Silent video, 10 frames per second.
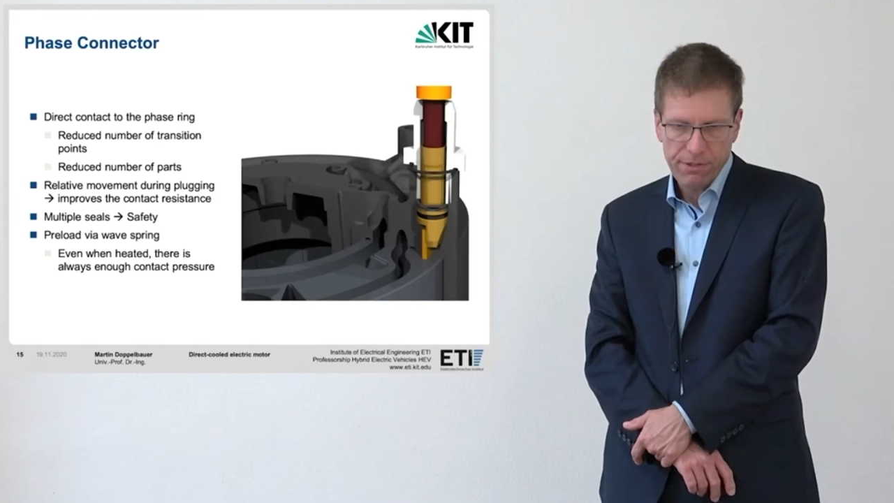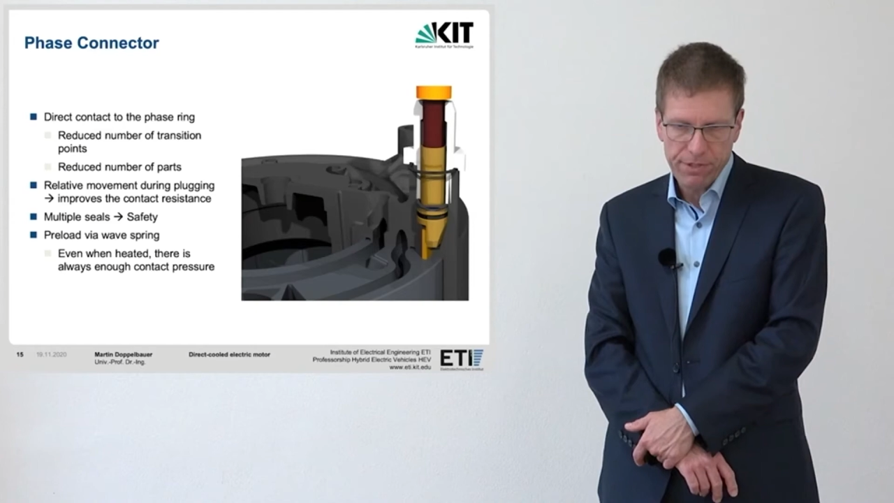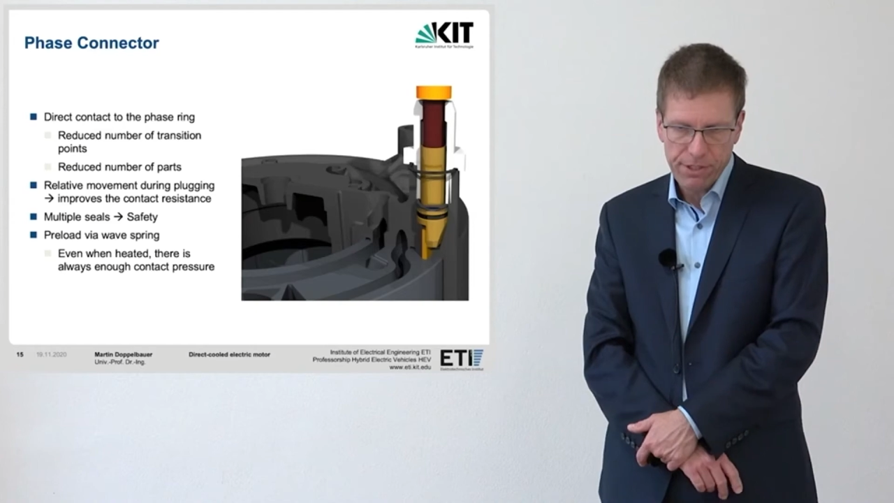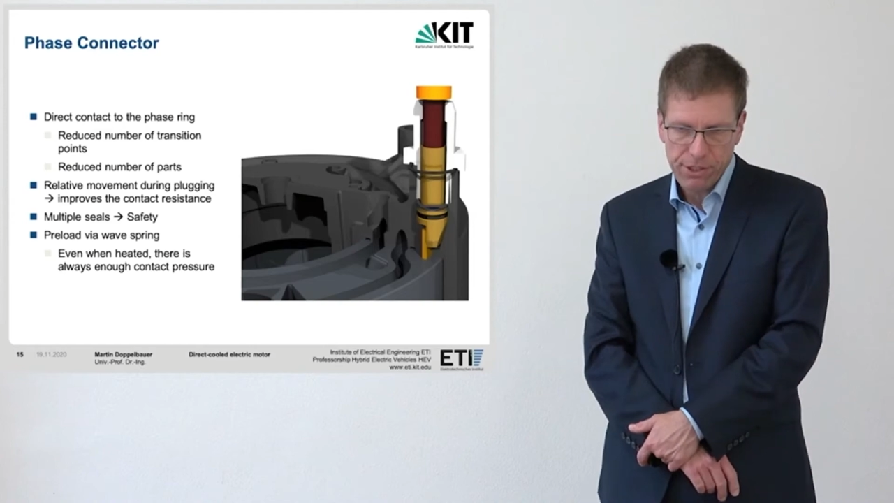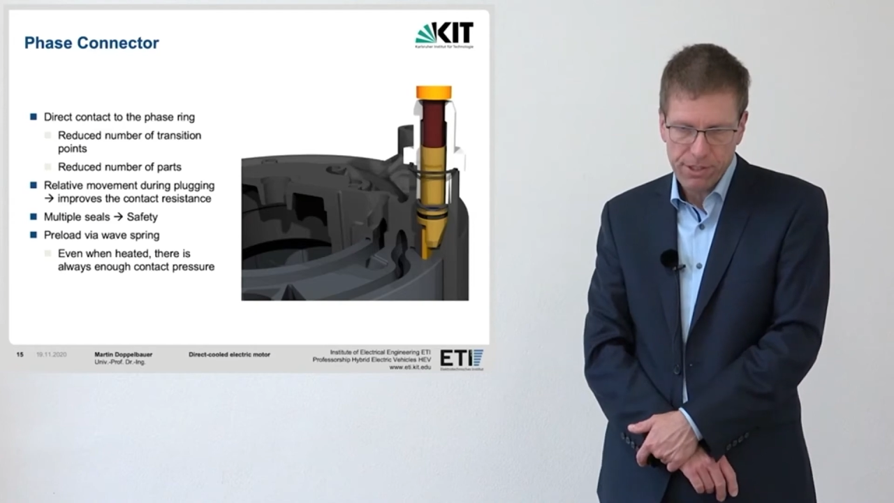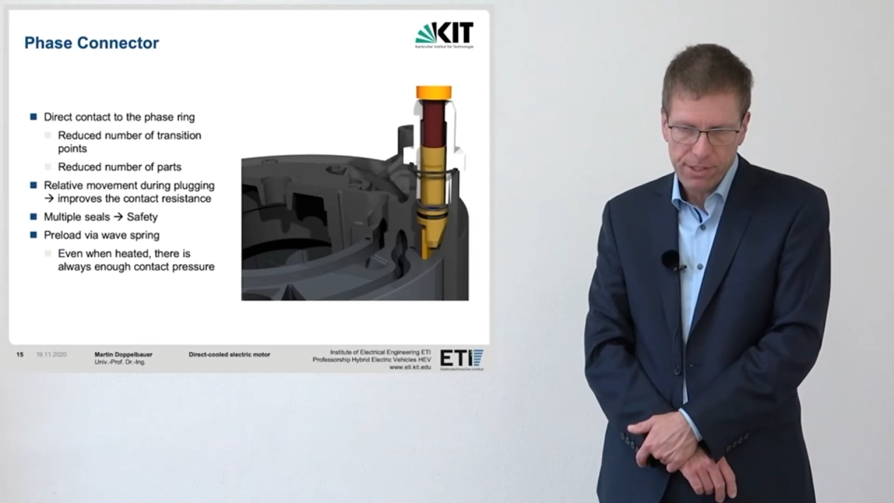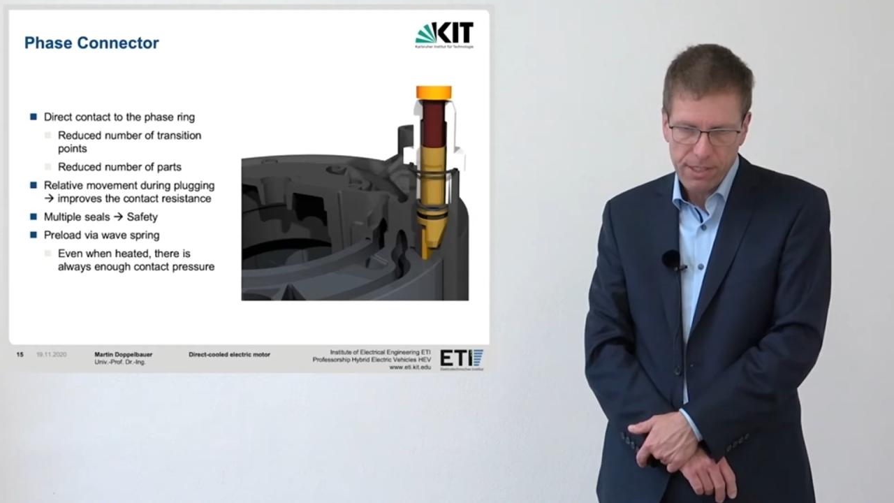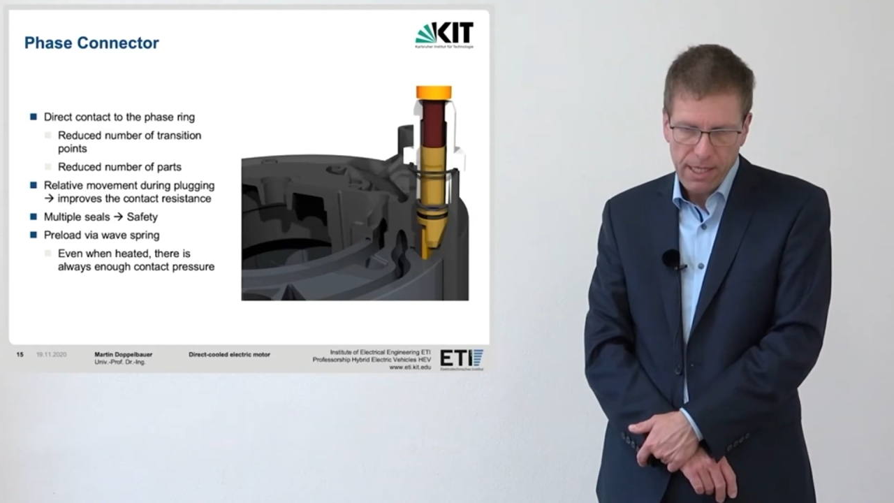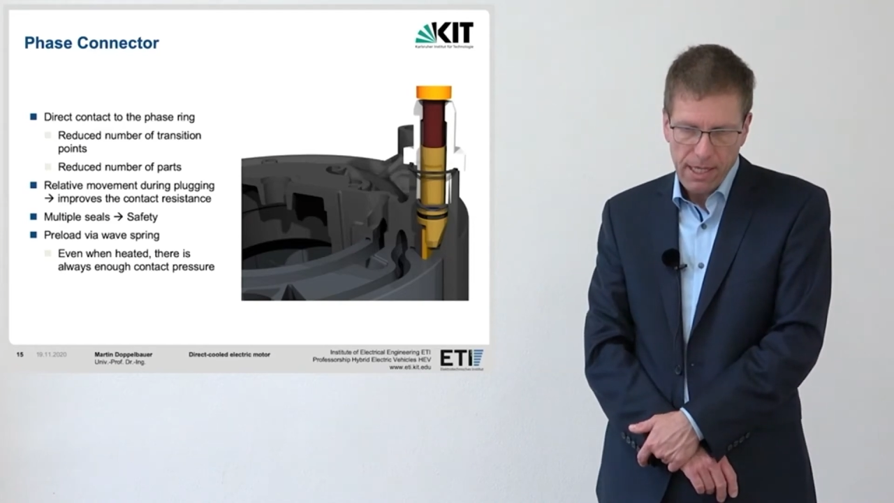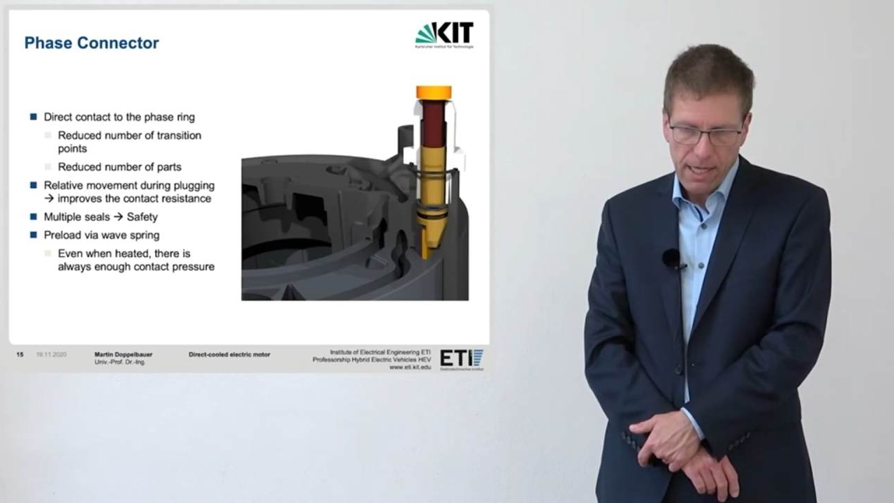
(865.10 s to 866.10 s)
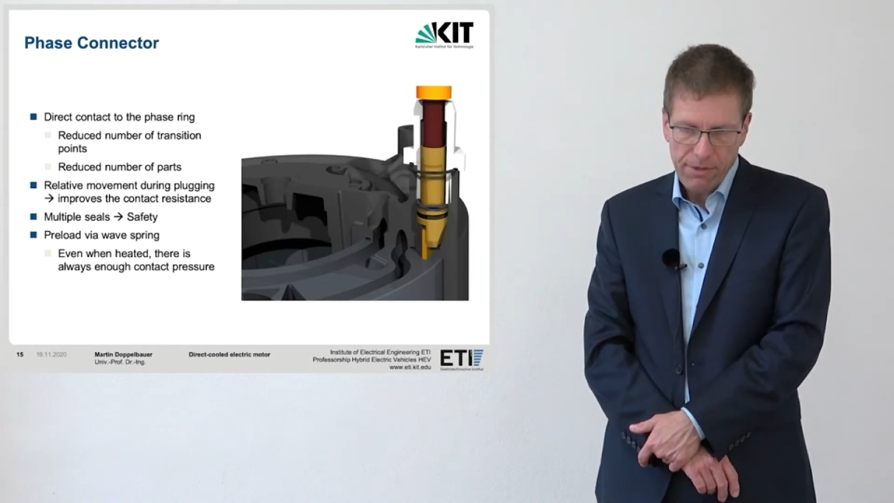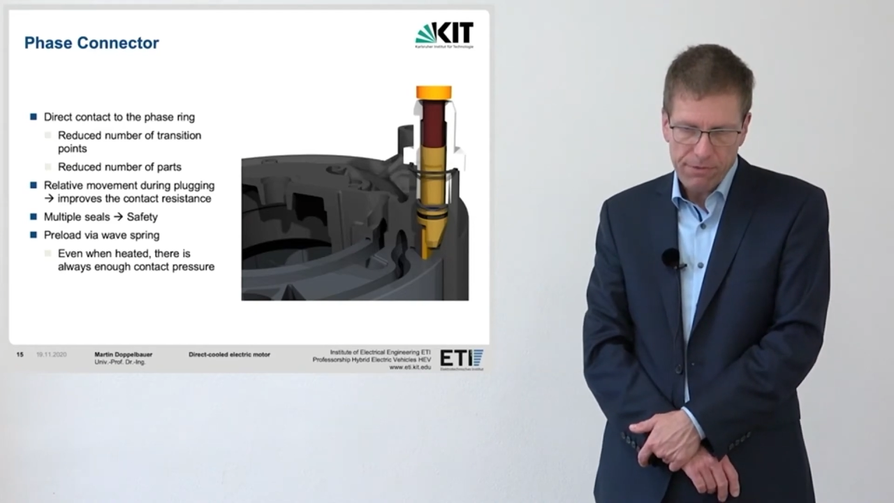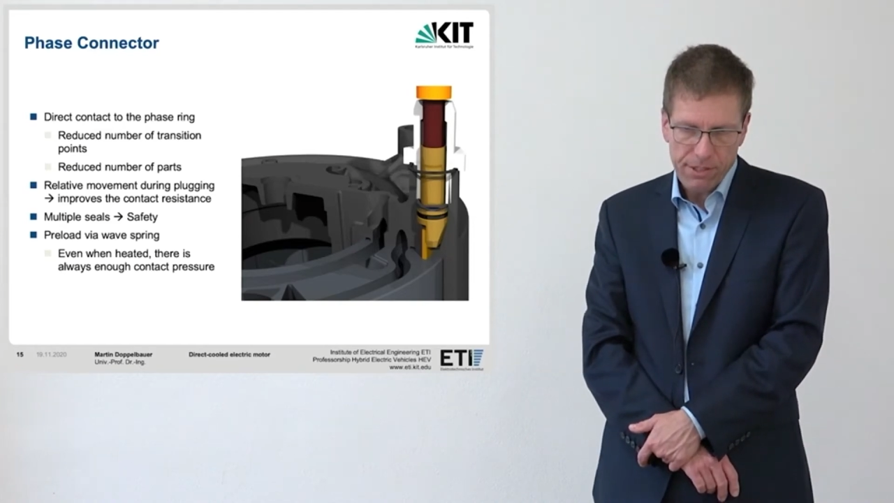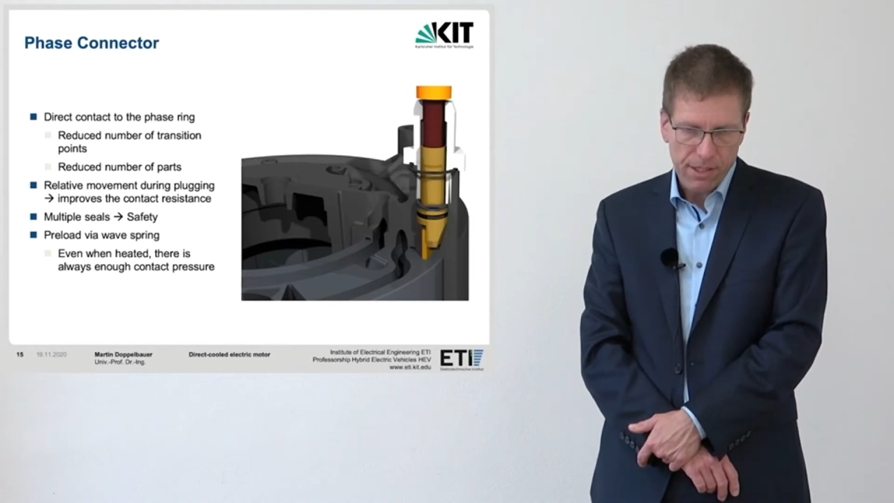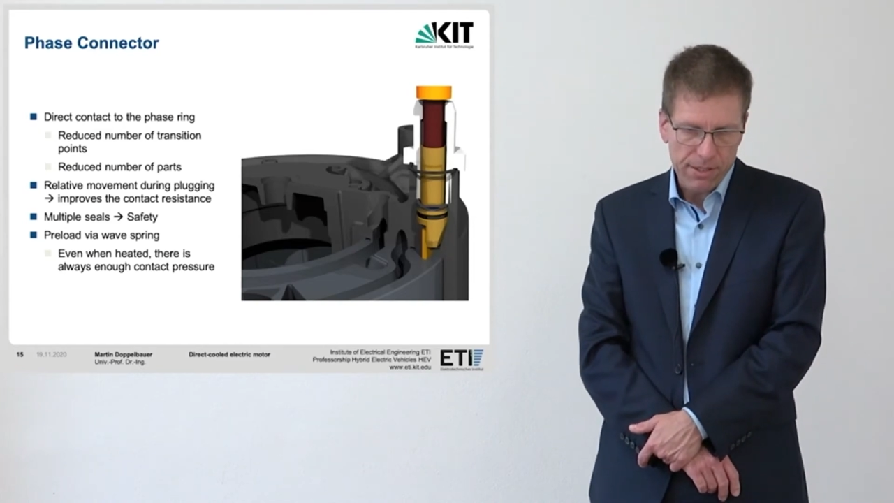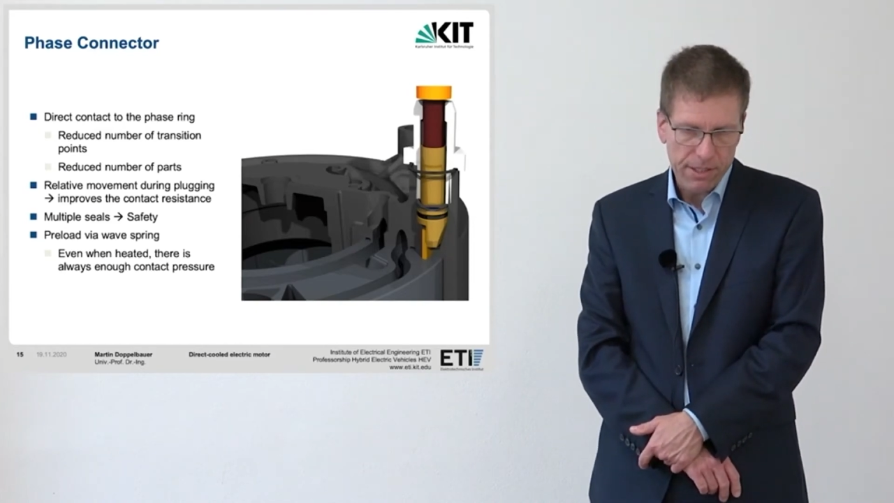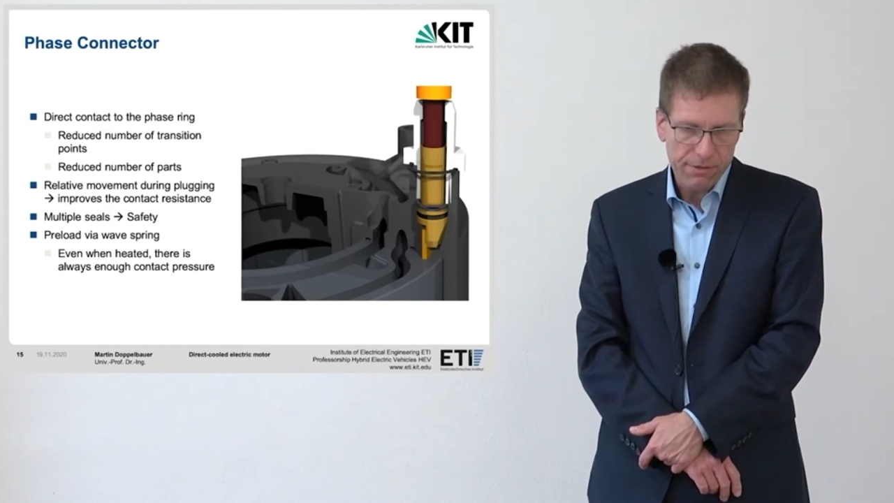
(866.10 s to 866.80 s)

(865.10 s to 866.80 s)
transitions and the resulting